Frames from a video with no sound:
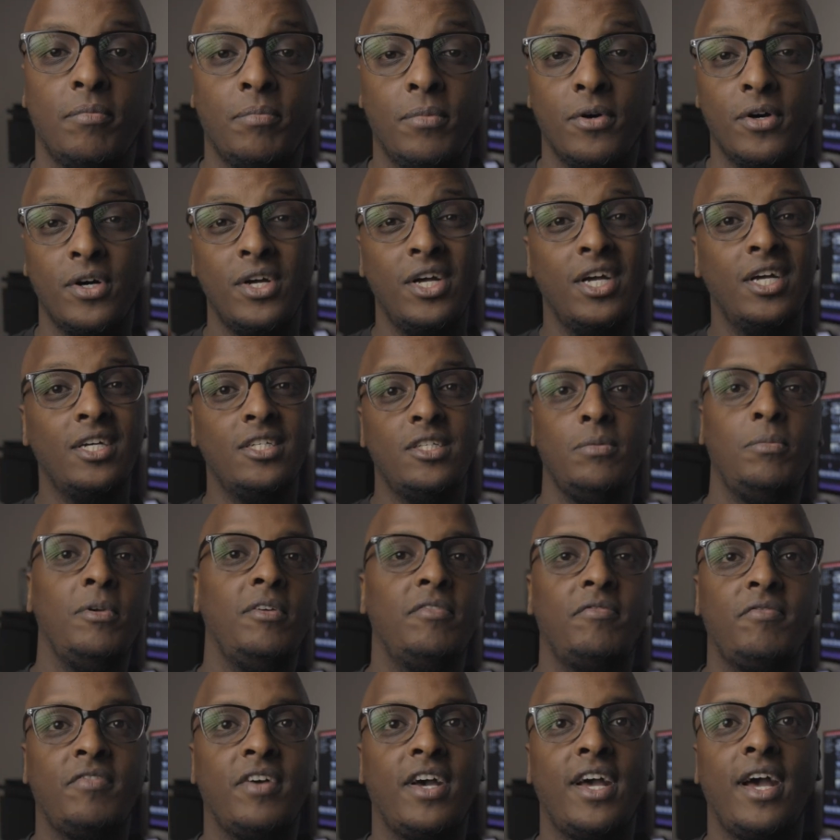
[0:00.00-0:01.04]
But to be
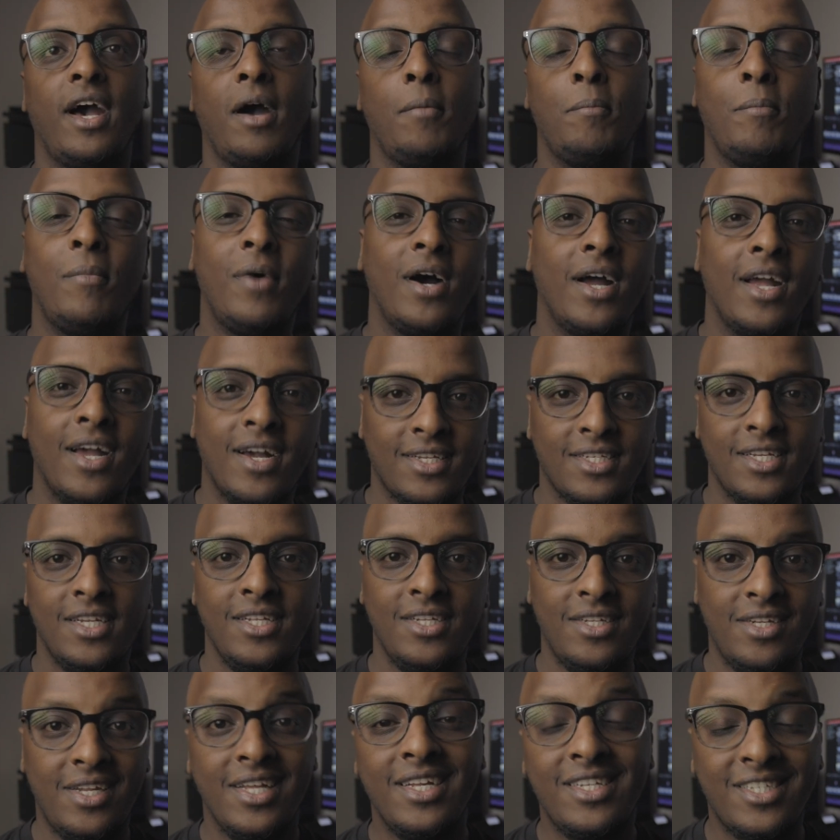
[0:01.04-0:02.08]
fair, I might actually
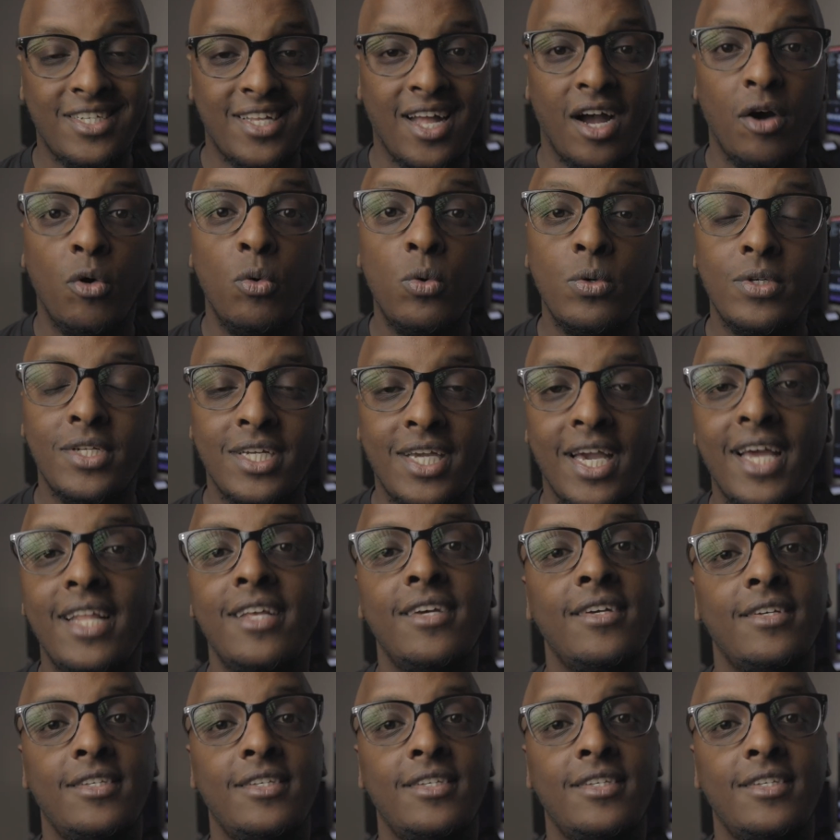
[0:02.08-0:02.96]
ditch that altogether,